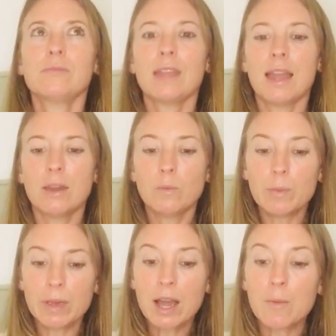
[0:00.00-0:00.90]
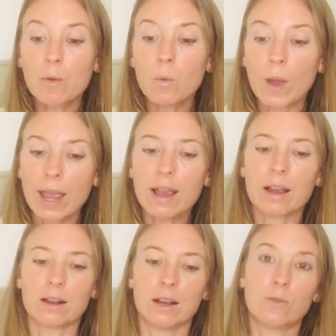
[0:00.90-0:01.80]
And we become aware
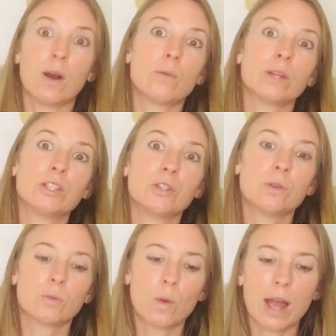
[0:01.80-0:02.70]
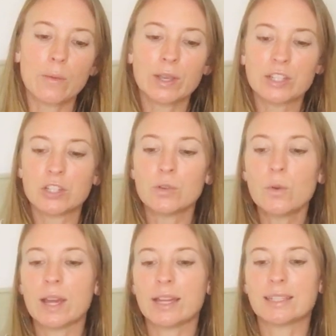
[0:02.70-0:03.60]
of what we do and why we do
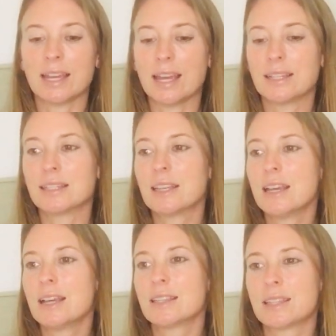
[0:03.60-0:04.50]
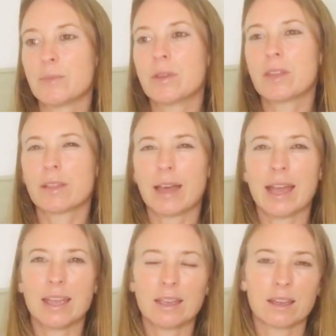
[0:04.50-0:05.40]
it. And some of the
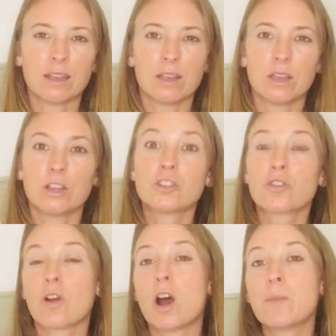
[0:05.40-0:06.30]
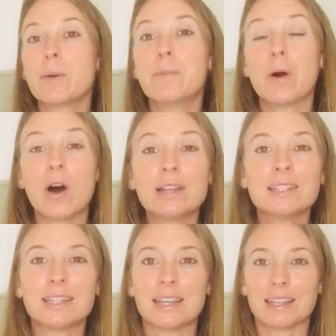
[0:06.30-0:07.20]
like trauma
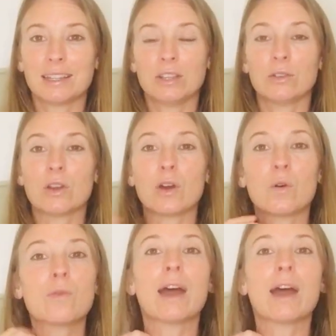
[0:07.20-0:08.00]
bonding, you know, that